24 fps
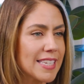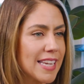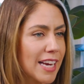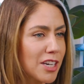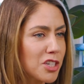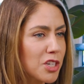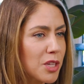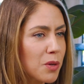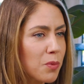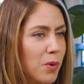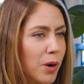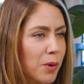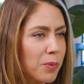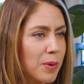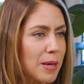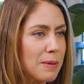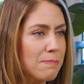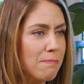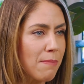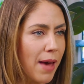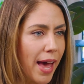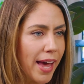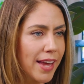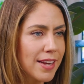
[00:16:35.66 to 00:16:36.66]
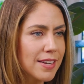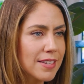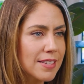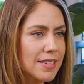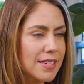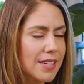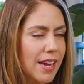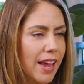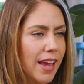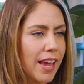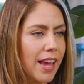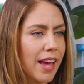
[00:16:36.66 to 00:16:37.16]
it's actually where we met,
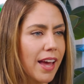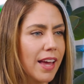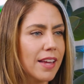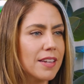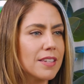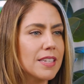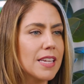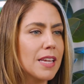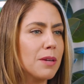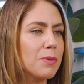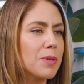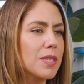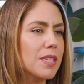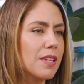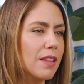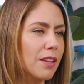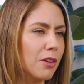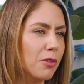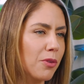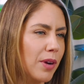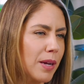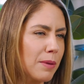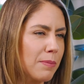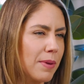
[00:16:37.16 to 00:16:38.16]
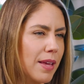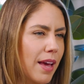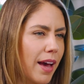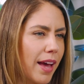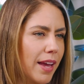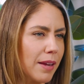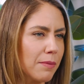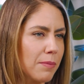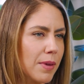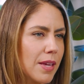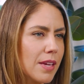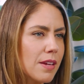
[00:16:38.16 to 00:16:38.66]
and he was in the grade
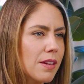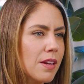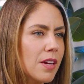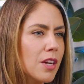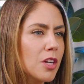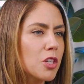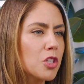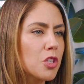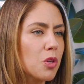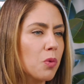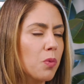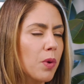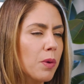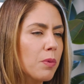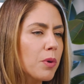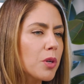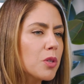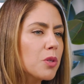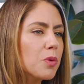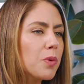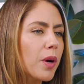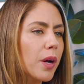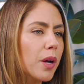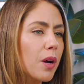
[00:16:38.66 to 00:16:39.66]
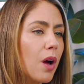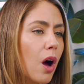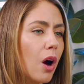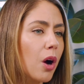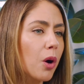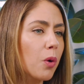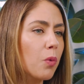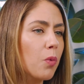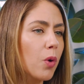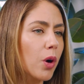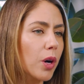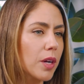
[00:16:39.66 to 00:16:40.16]
behind me. So we were doing
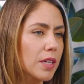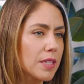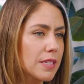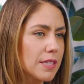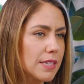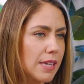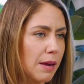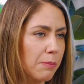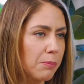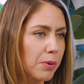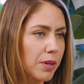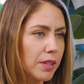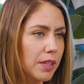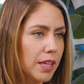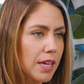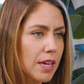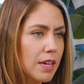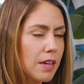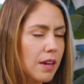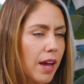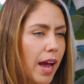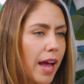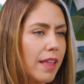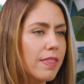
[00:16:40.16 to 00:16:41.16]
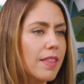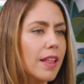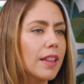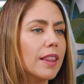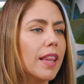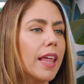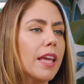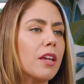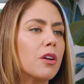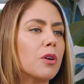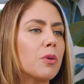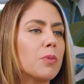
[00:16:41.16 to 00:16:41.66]
our work separately, and then
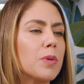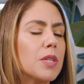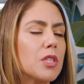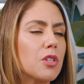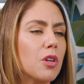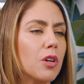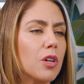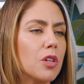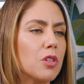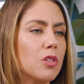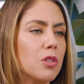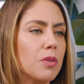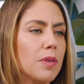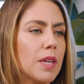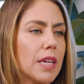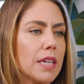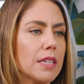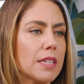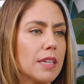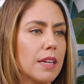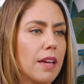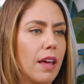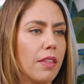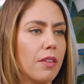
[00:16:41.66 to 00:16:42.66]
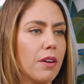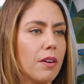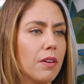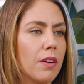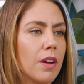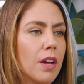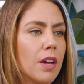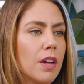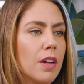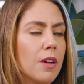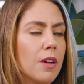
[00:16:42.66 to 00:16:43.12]
later we started doing it together.